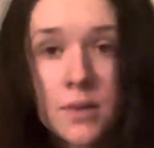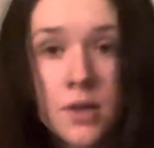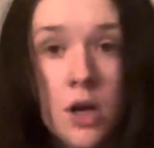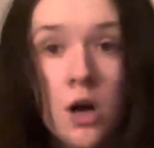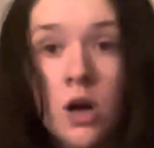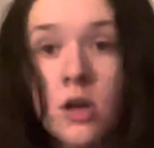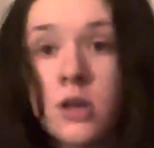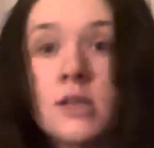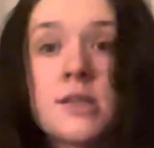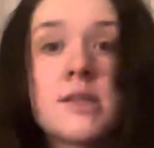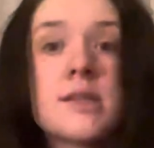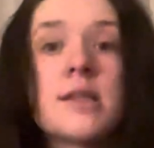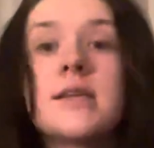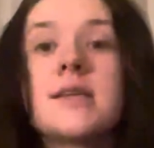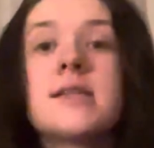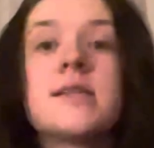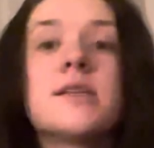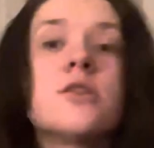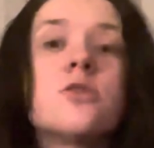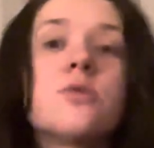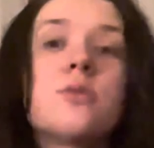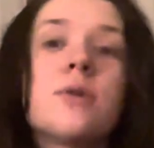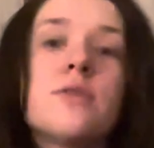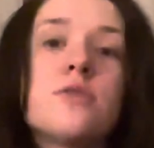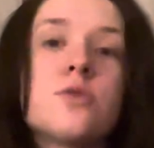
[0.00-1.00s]
Honestly,
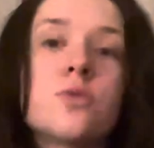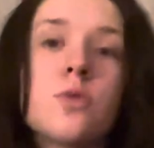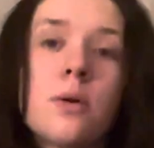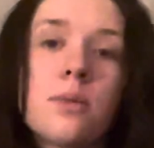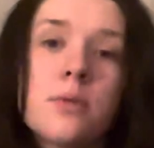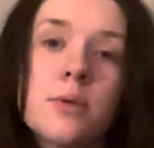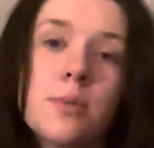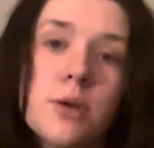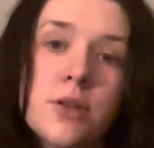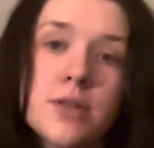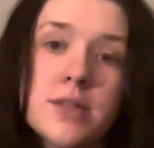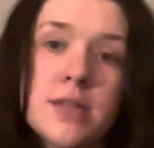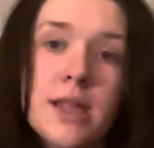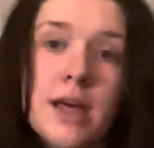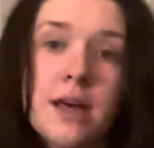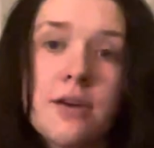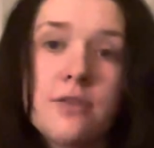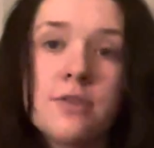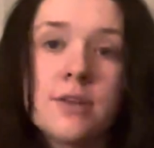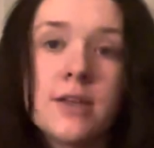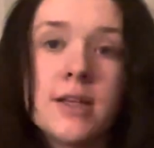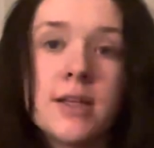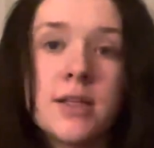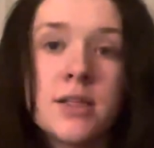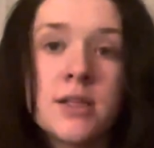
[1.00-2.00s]
since we've swapped them onto that
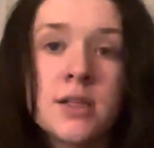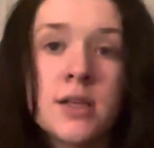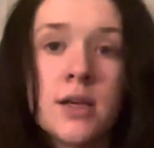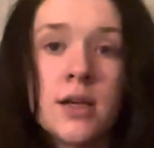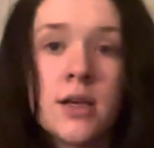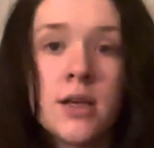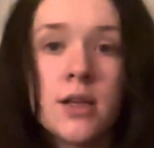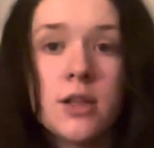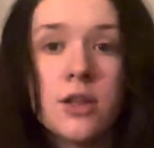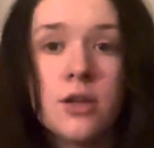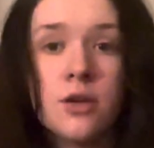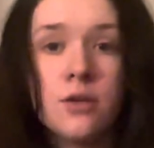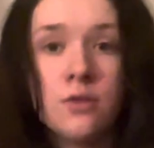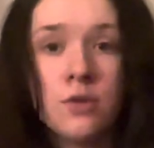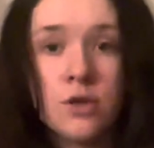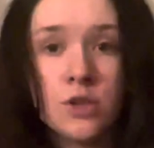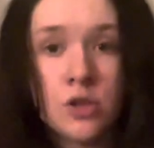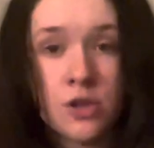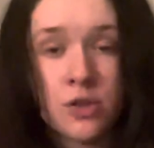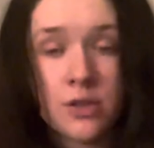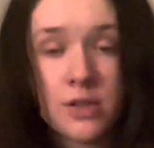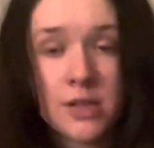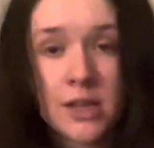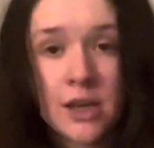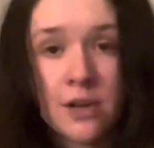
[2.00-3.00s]
feed, the
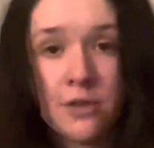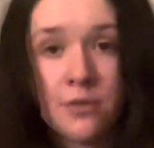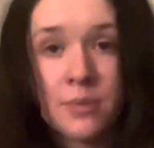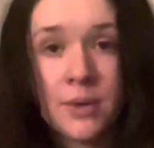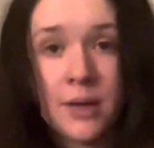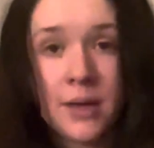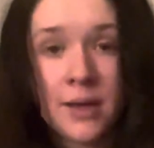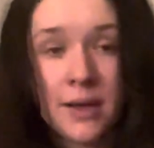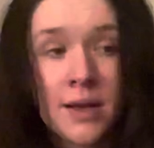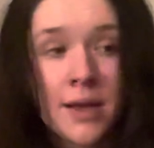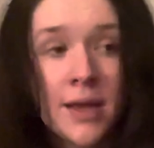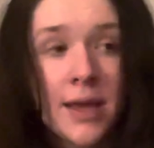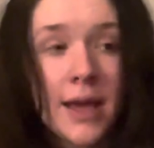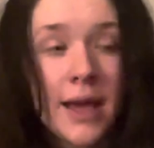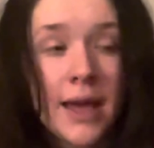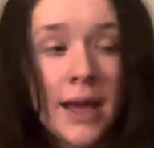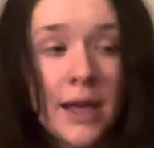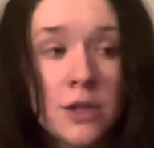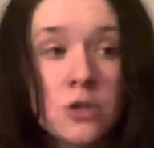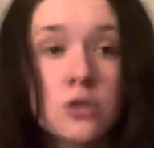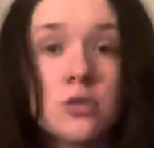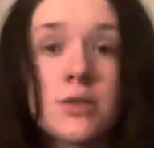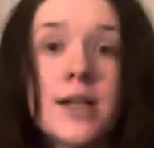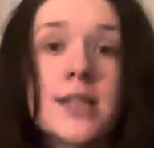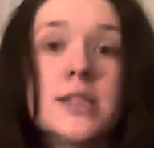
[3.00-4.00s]
results have been
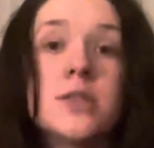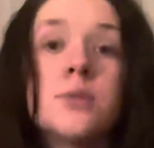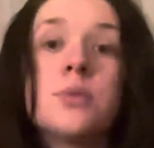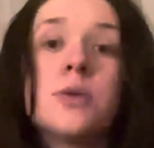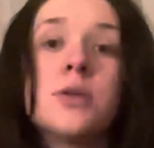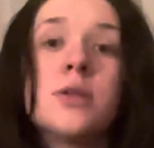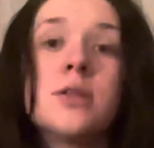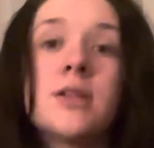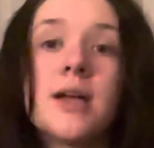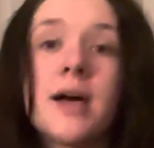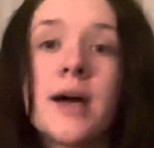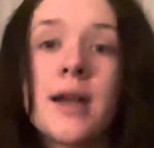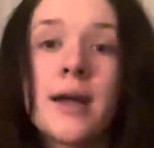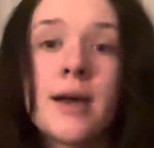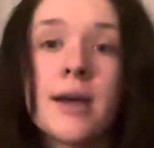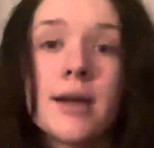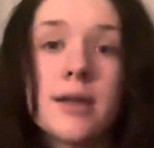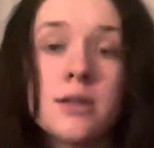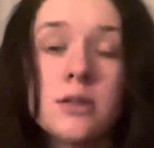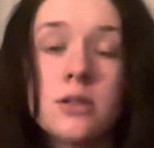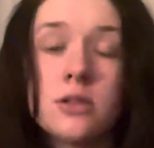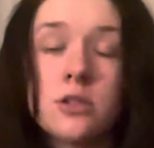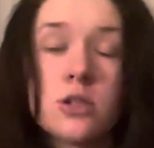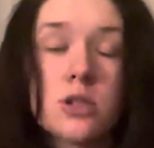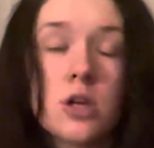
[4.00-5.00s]
incredible, and
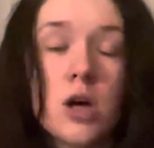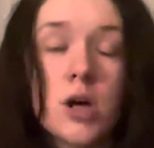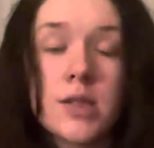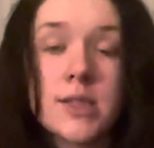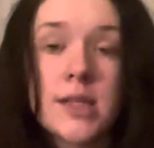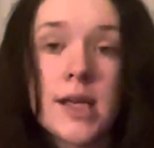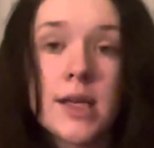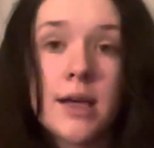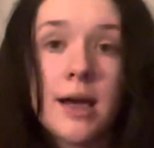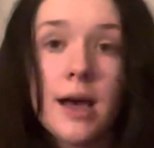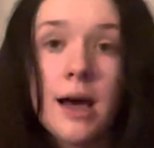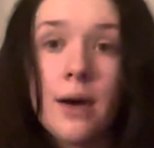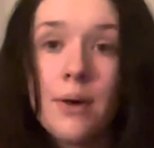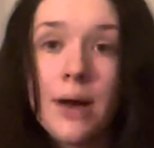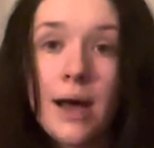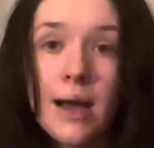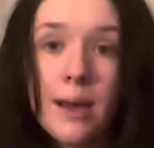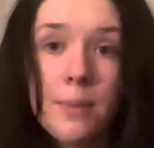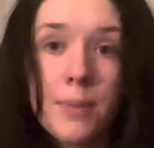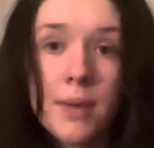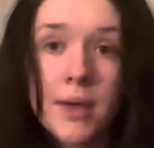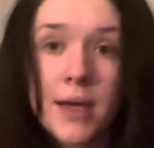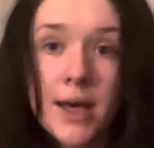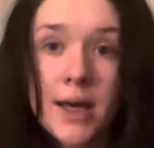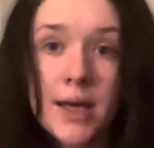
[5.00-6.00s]
I just can't tell you how
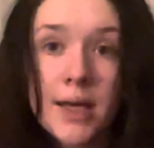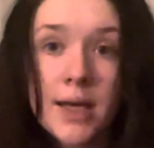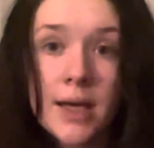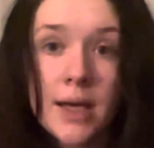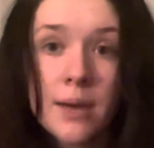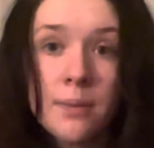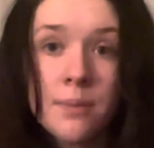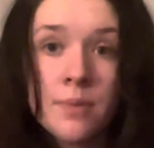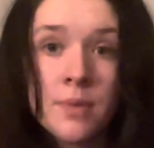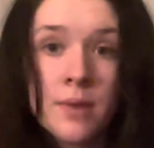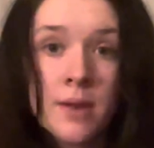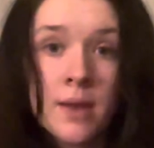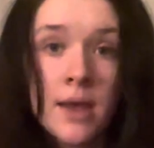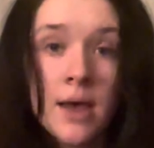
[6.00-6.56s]
happy I am.